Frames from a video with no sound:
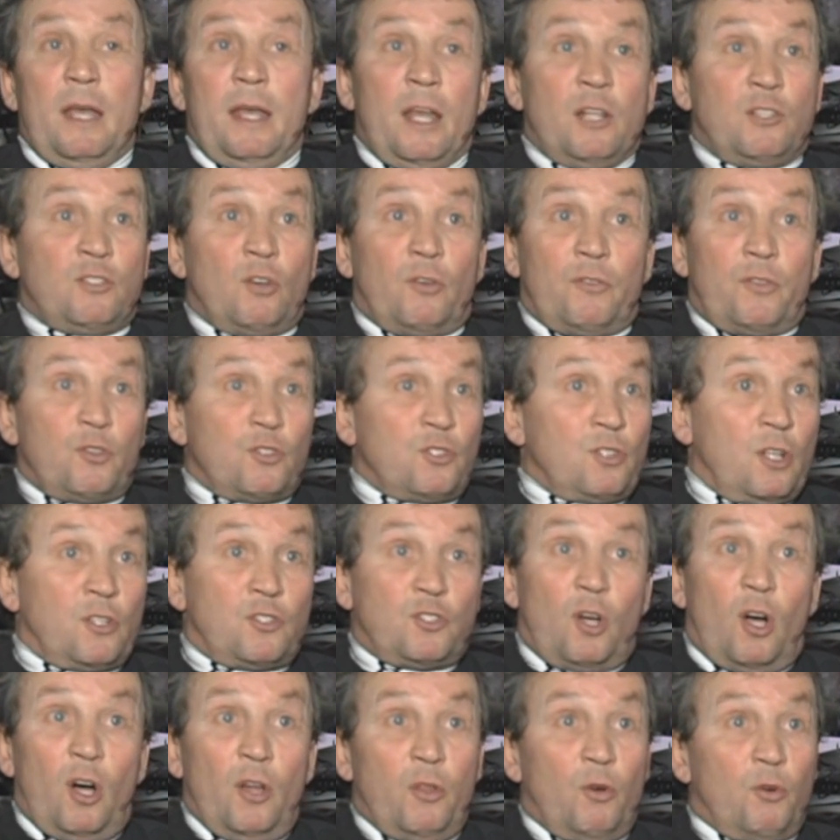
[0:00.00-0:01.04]
It's
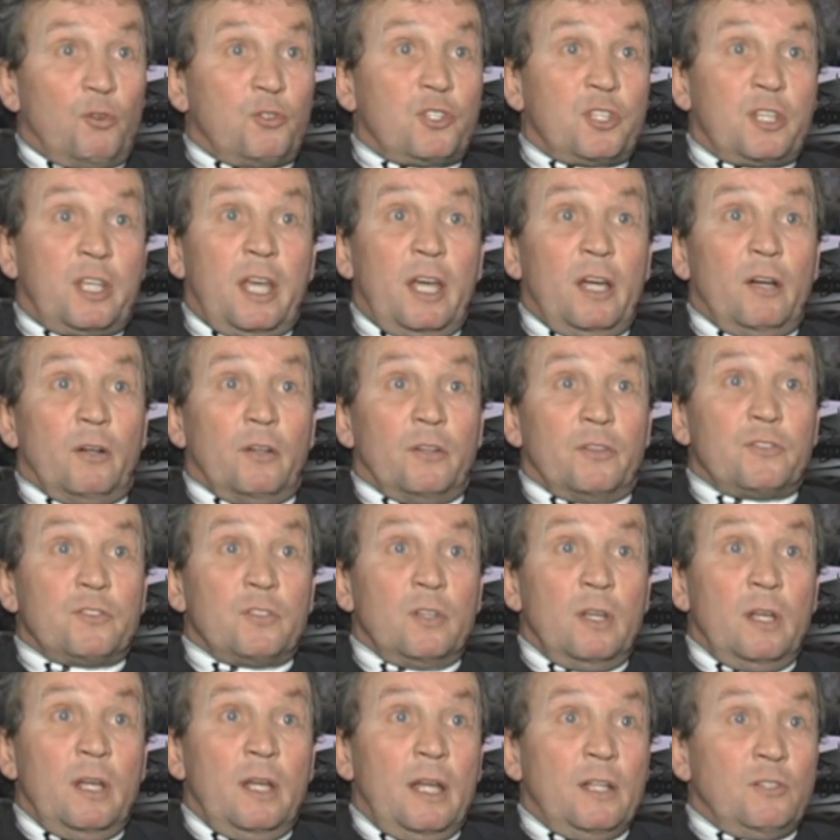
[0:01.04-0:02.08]
all those skills.
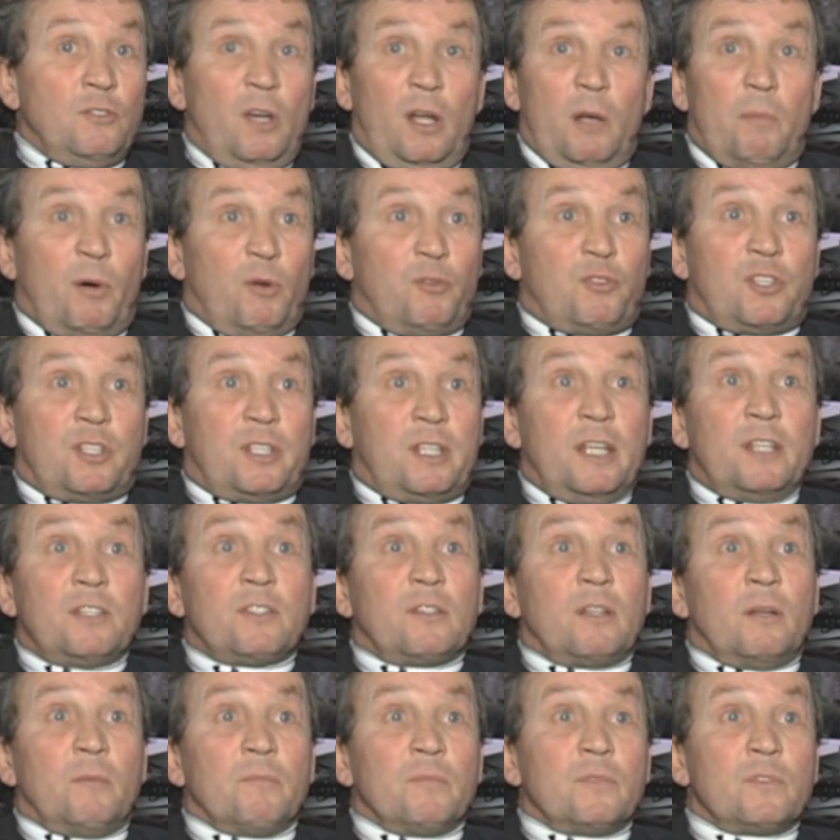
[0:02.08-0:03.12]
It's not about
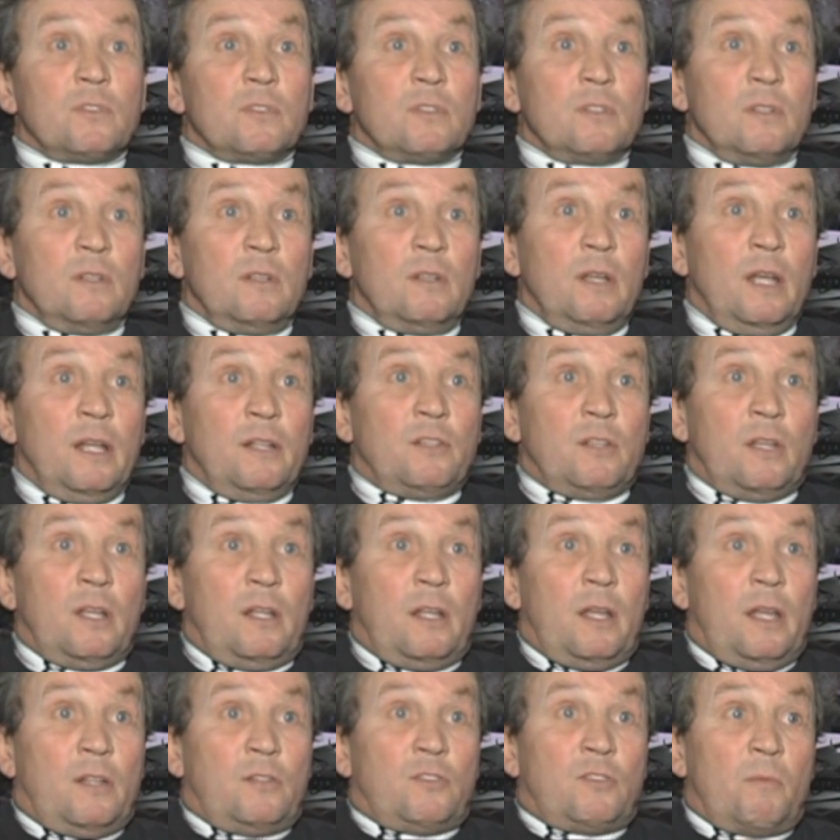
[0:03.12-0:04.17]
systems.
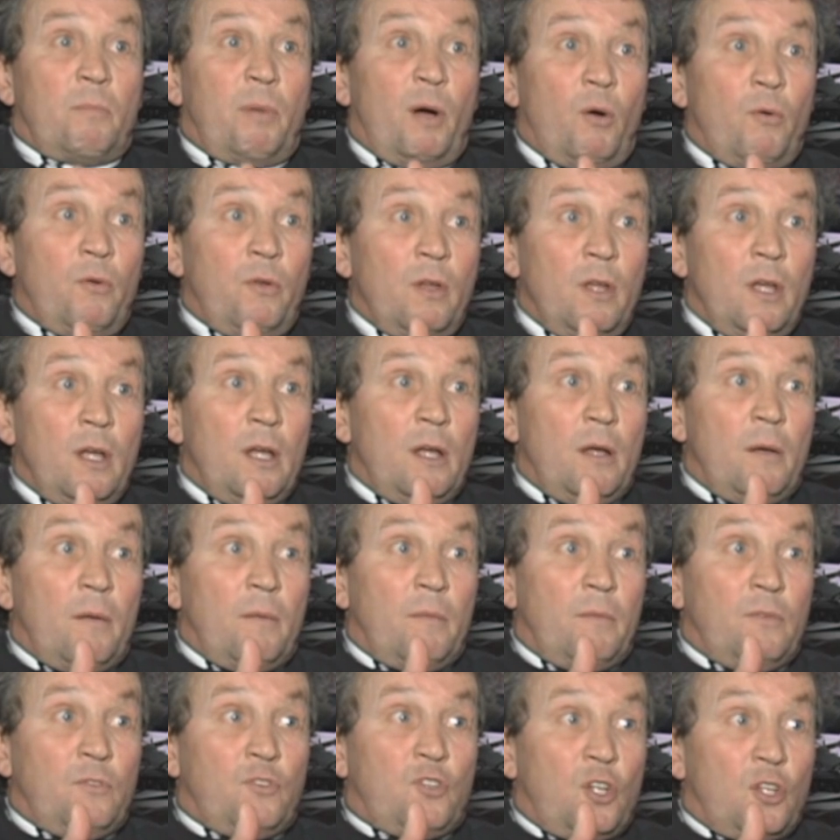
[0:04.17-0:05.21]
It's about
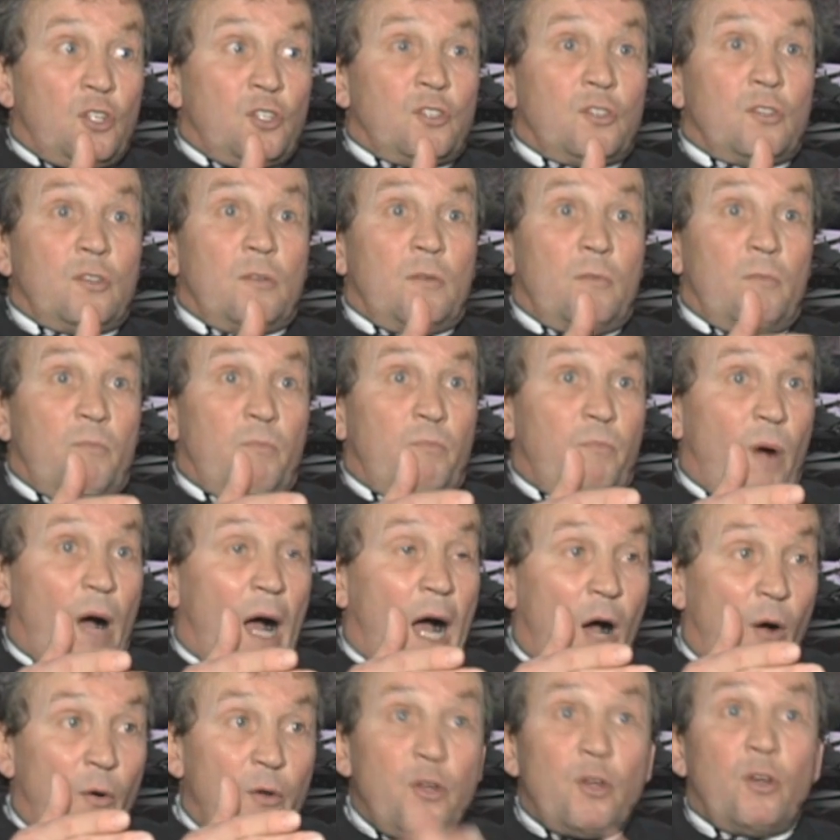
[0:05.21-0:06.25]
just
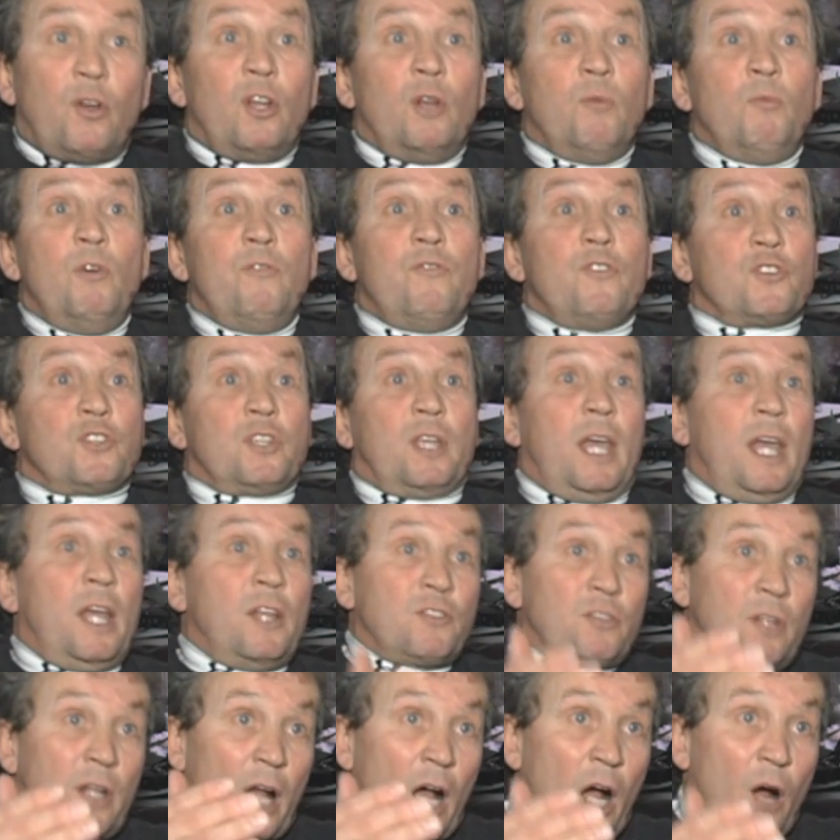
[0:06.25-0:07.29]
how you're going to move your
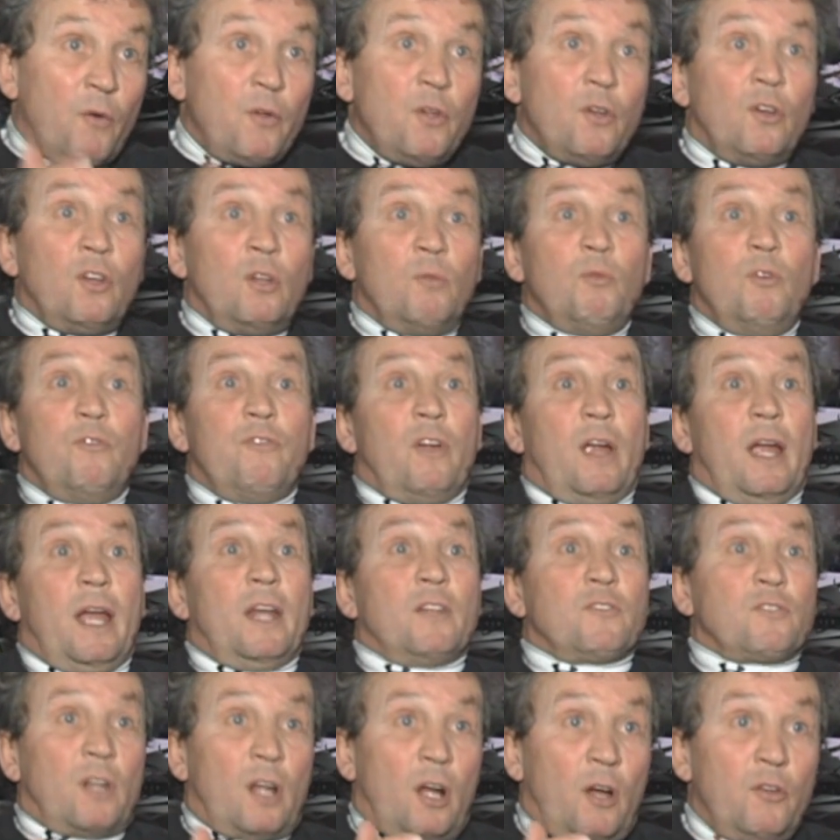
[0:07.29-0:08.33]
skates and how you're going to move your
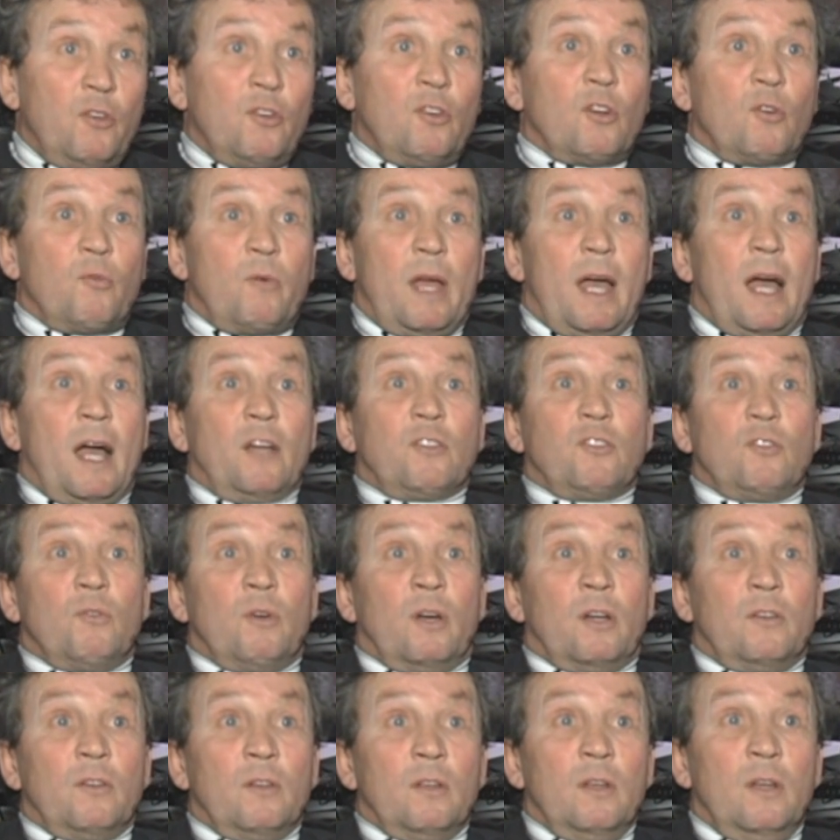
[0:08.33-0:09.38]
hands and how you're going to react to
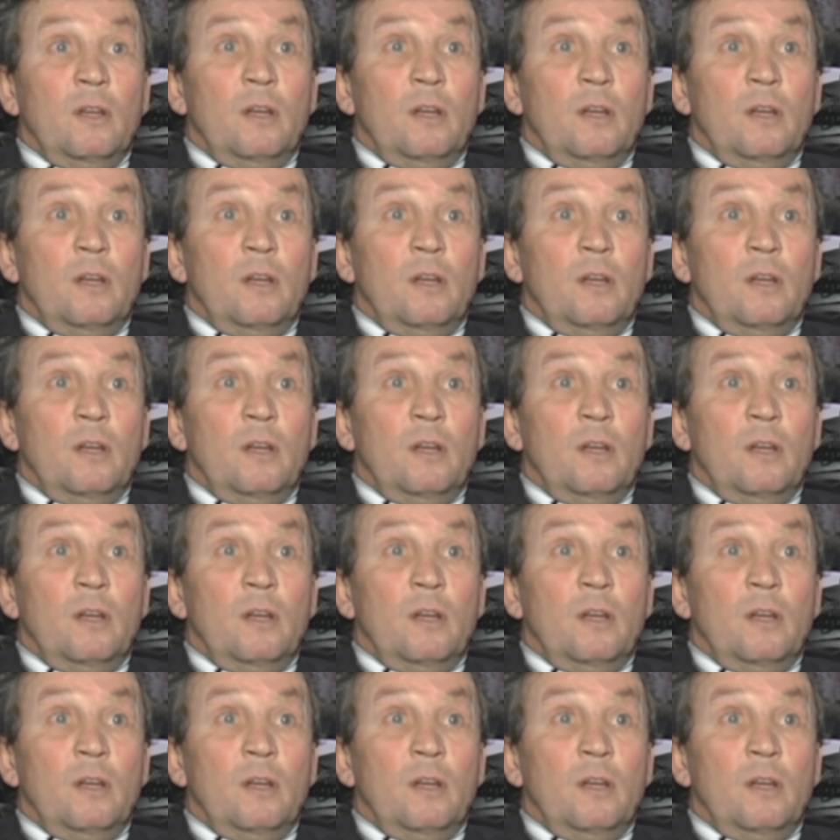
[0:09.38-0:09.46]
it.